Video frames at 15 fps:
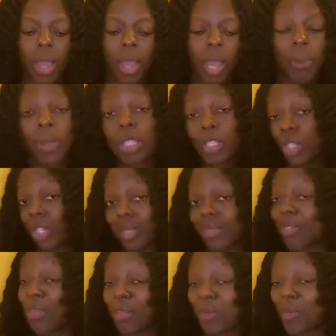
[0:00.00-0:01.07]
I'm not
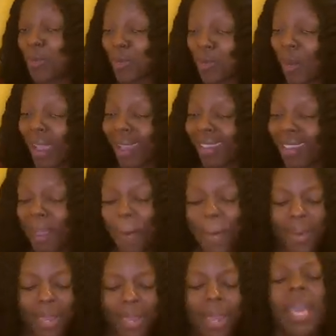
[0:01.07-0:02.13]
suggesting that you try
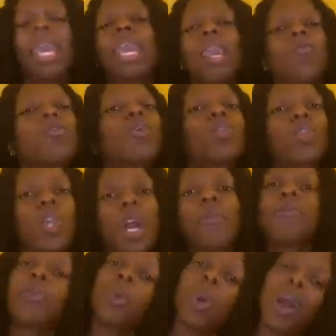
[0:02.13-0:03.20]
it, but if you,
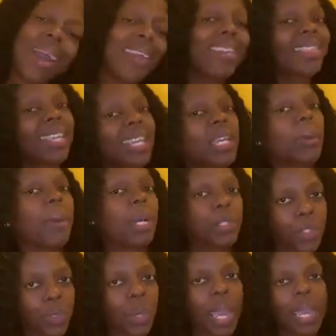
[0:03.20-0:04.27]
if you are thinking
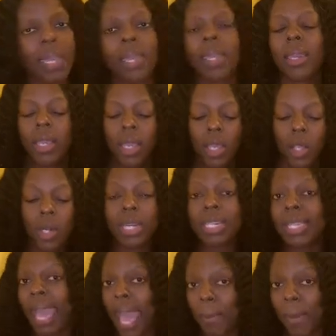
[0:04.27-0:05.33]
about trying it, you know,
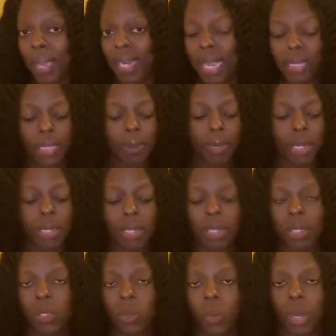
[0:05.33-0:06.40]
because I have my doubts about
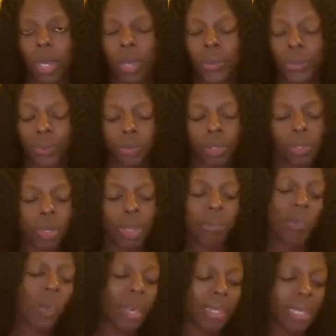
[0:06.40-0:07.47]
these as well. So
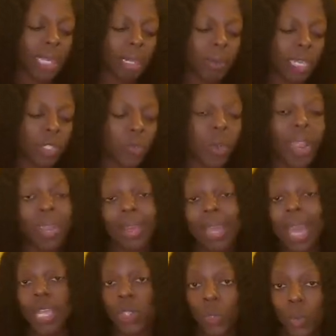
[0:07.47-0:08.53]
if you are thinking about trying
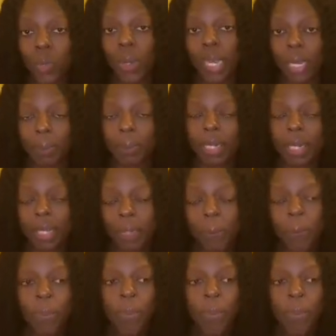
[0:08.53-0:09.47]
it, I do recommend it.